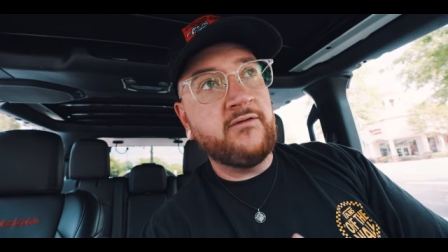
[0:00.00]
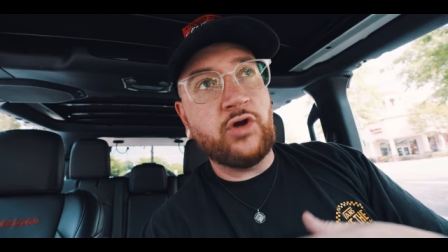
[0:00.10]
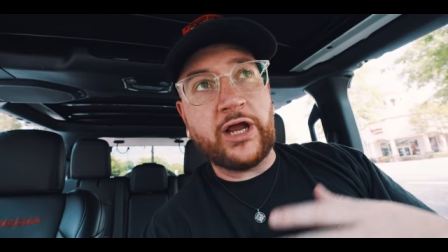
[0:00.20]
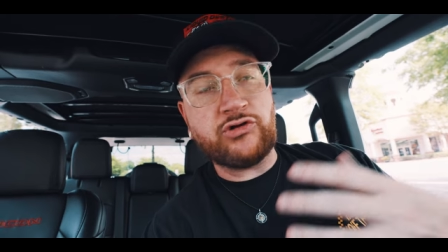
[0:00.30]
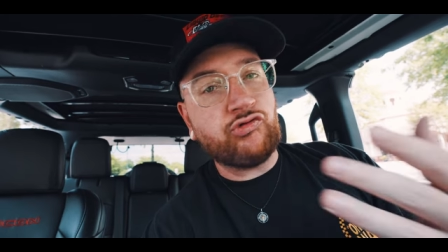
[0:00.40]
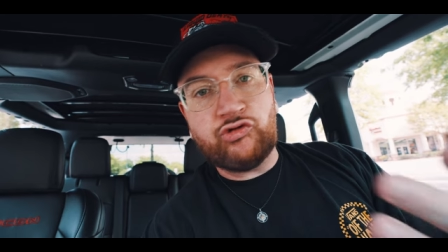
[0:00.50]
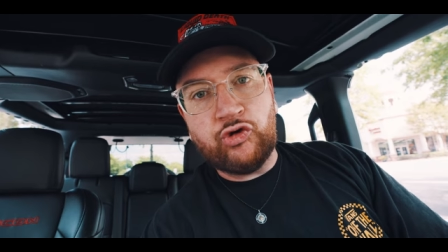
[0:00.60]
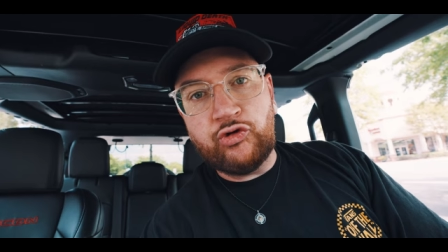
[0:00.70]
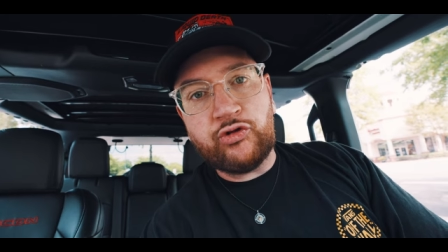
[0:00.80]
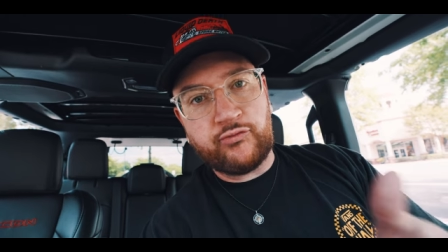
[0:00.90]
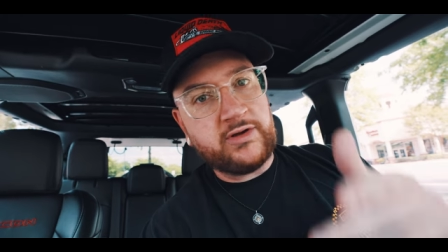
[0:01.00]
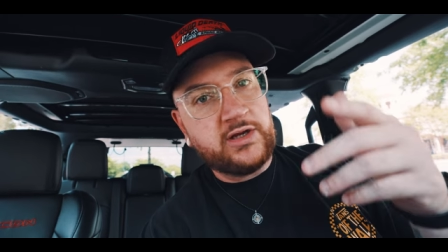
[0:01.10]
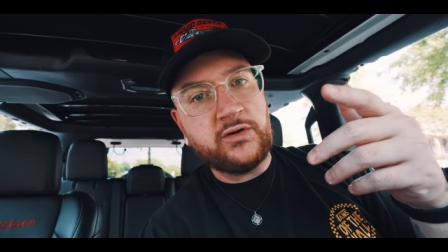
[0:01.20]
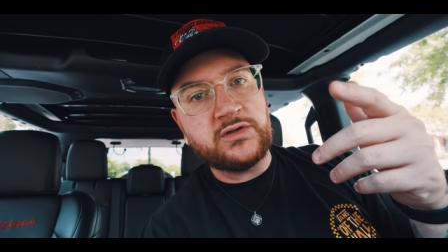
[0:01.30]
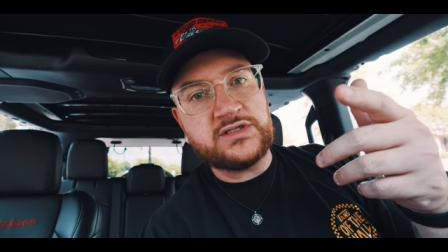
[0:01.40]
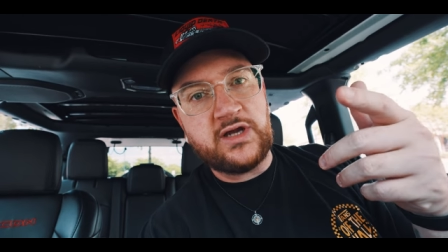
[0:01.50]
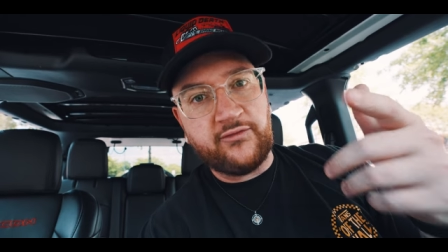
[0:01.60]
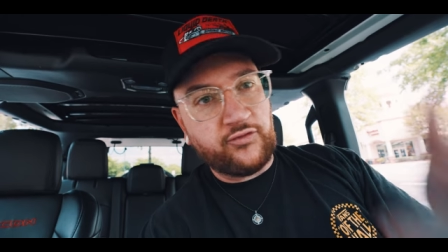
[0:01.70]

for like two to three years of